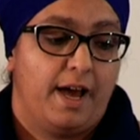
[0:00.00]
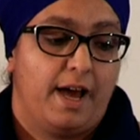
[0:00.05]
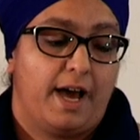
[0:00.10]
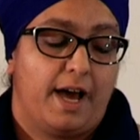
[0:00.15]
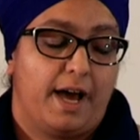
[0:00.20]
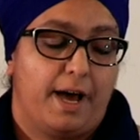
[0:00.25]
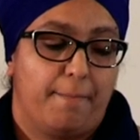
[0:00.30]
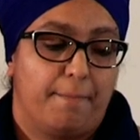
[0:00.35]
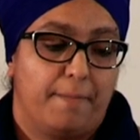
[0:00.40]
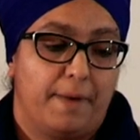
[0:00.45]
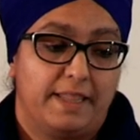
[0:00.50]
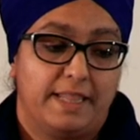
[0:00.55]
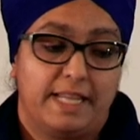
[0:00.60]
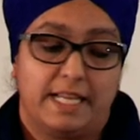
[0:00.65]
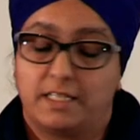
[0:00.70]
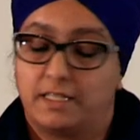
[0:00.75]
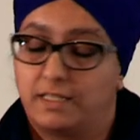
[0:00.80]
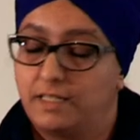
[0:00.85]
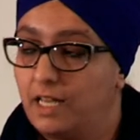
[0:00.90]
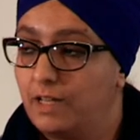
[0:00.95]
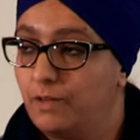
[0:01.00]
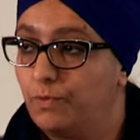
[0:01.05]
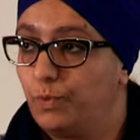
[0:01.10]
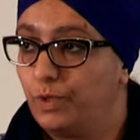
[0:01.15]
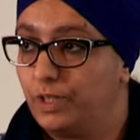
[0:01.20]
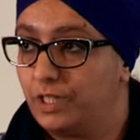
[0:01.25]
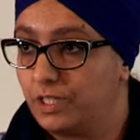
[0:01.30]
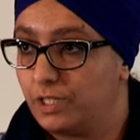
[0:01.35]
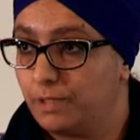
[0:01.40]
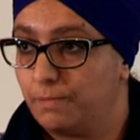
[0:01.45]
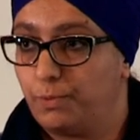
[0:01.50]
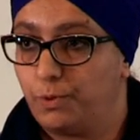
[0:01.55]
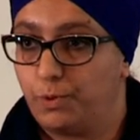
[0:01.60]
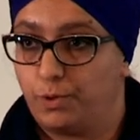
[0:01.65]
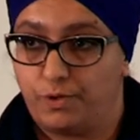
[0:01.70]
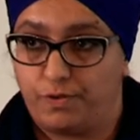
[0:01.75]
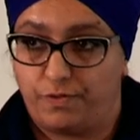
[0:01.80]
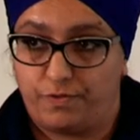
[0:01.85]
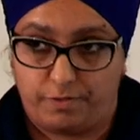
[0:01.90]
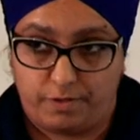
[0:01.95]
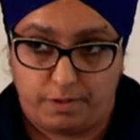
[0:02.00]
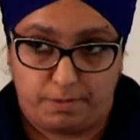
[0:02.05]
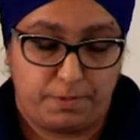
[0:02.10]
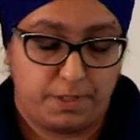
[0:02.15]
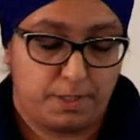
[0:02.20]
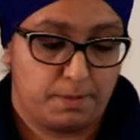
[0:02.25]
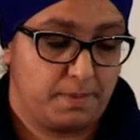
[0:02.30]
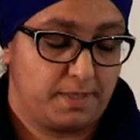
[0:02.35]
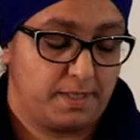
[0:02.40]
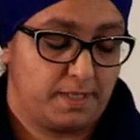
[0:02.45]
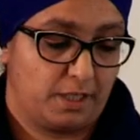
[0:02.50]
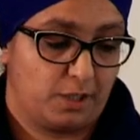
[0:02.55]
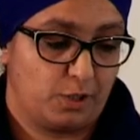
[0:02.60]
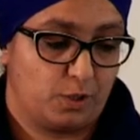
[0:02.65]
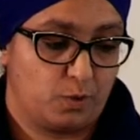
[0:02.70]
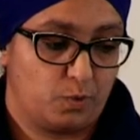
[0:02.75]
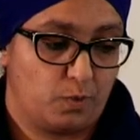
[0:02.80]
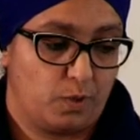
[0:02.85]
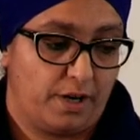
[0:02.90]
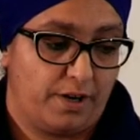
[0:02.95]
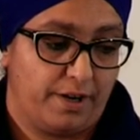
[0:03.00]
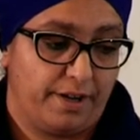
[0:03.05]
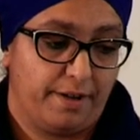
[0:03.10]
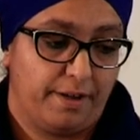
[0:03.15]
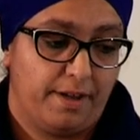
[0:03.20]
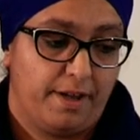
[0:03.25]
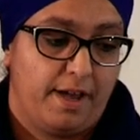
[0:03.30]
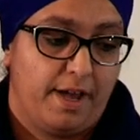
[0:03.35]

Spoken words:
And that's done with the support of the Brisbane Sikh Gurdwara.